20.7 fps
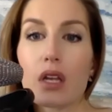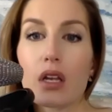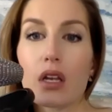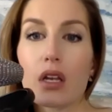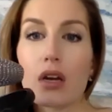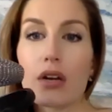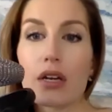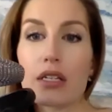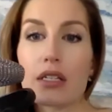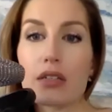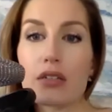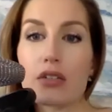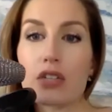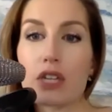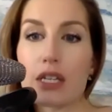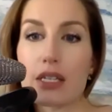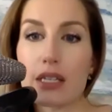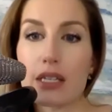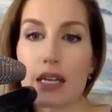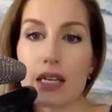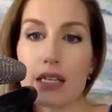Okay, so
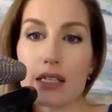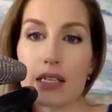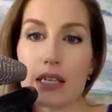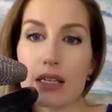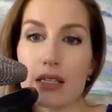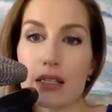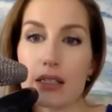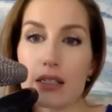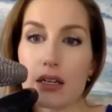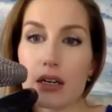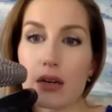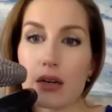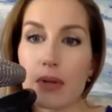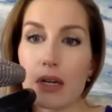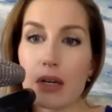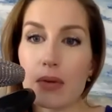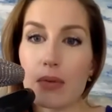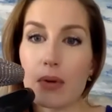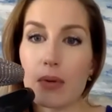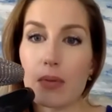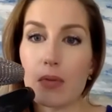Jessica says, is there a
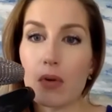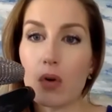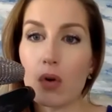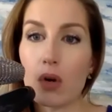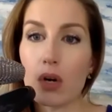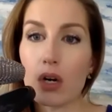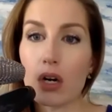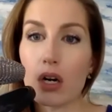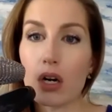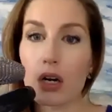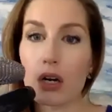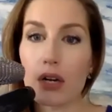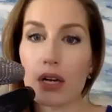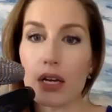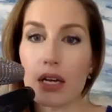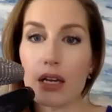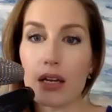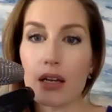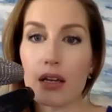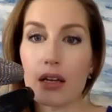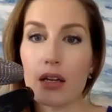minimum order?
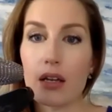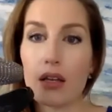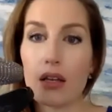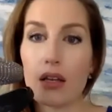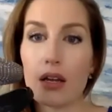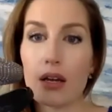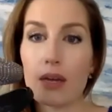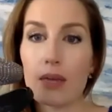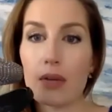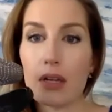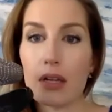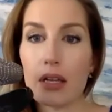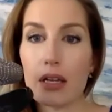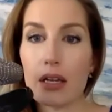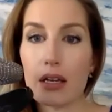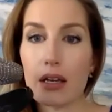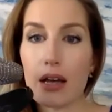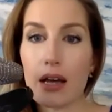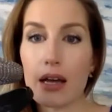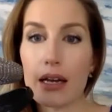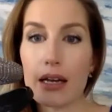Okay, I'm going to let
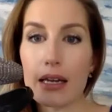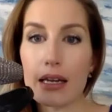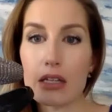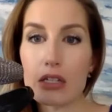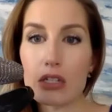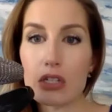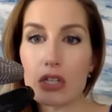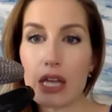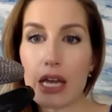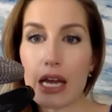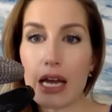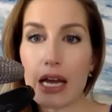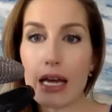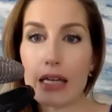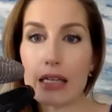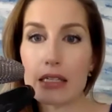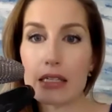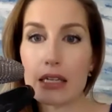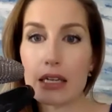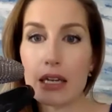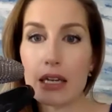Ghada answer
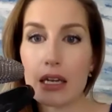that.